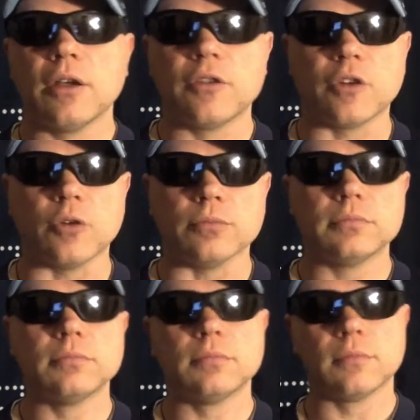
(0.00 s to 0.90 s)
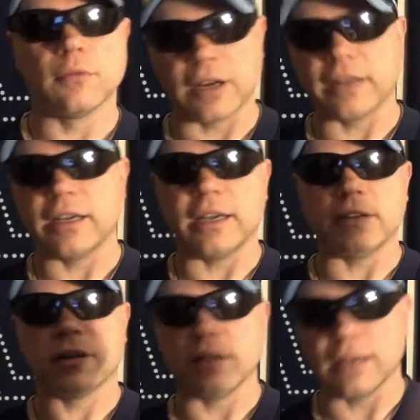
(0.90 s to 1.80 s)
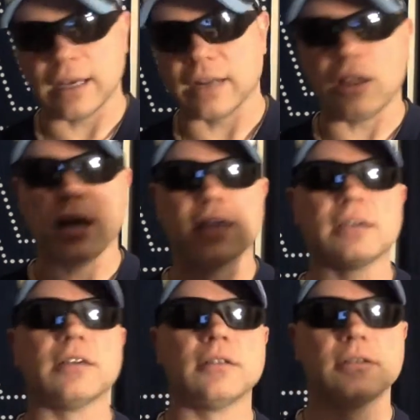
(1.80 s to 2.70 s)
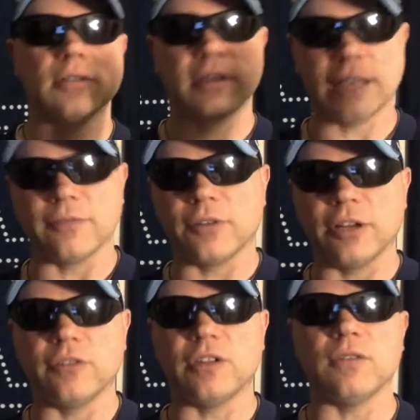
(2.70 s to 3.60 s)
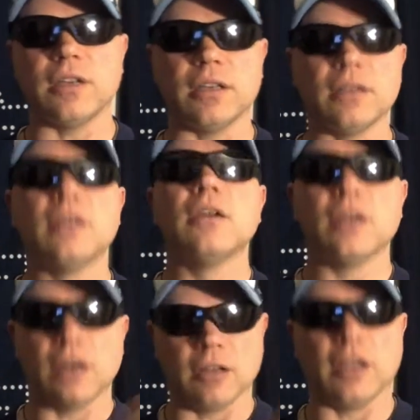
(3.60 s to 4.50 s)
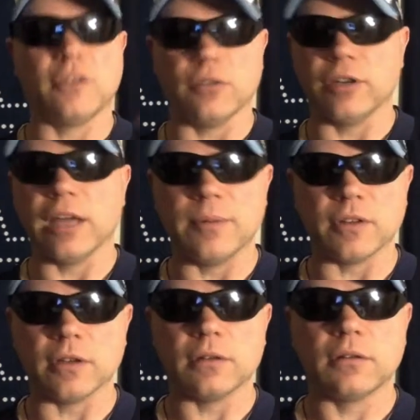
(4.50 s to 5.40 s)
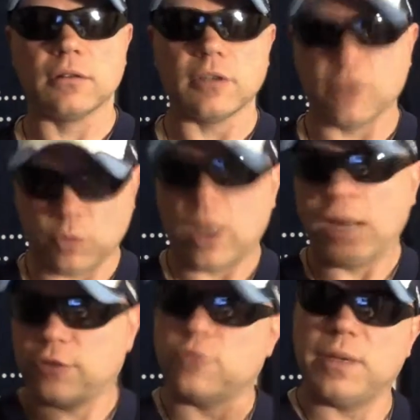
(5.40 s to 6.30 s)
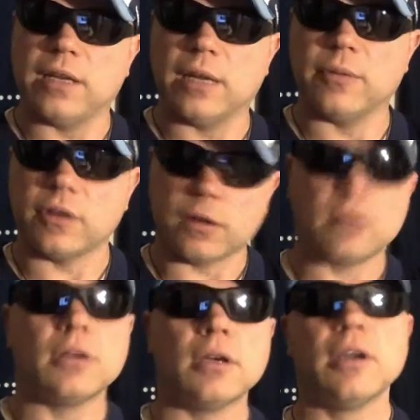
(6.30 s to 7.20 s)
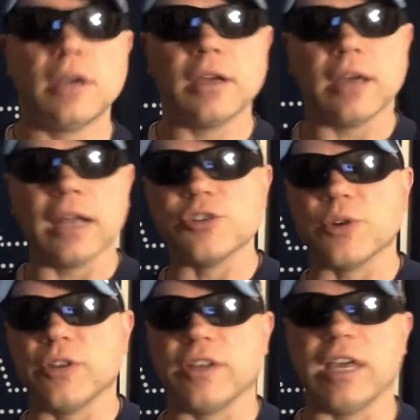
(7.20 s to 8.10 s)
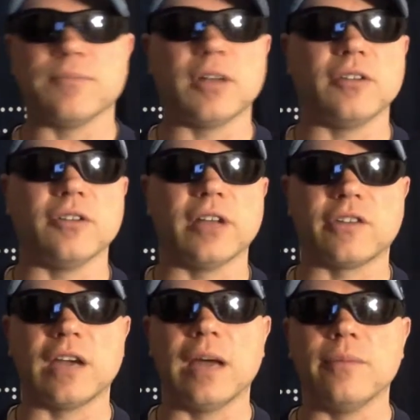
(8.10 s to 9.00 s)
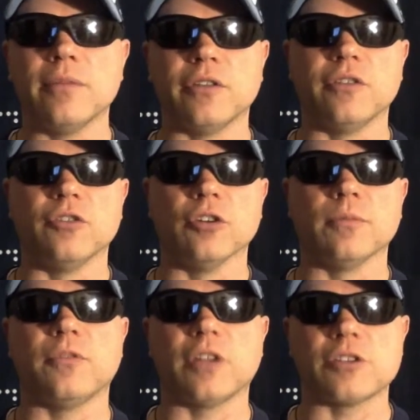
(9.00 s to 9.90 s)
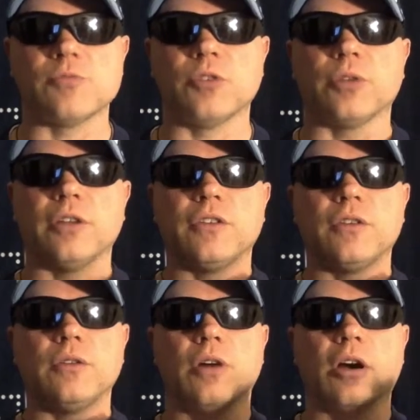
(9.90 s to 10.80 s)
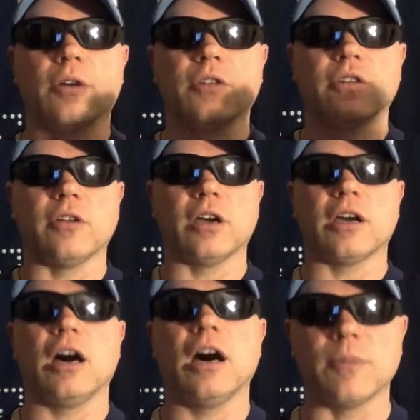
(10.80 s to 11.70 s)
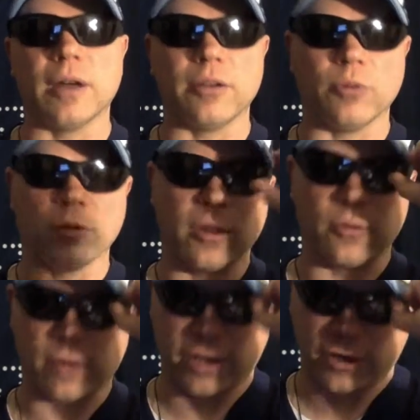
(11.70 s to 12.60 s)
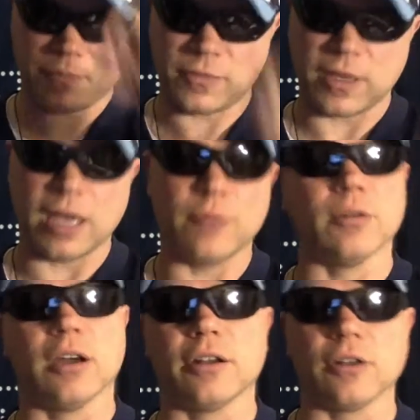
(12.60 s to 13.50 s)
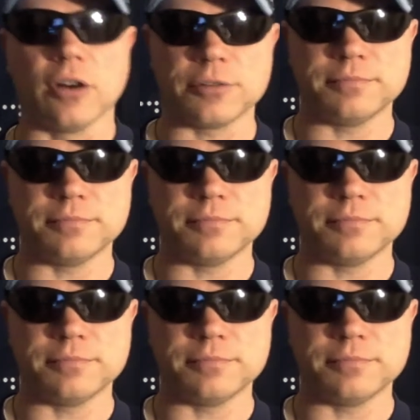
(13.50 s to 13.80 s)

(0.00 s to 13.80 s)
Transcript: So, Friday night, 9 o'clock, get in front of your TV, unless you're in Edmonton, because why else would you be in Edmonton, and enjoy the game. Until next time, this is Drew from Section 122, argosendzone.com, reminding you we ride the rail, and we ride it.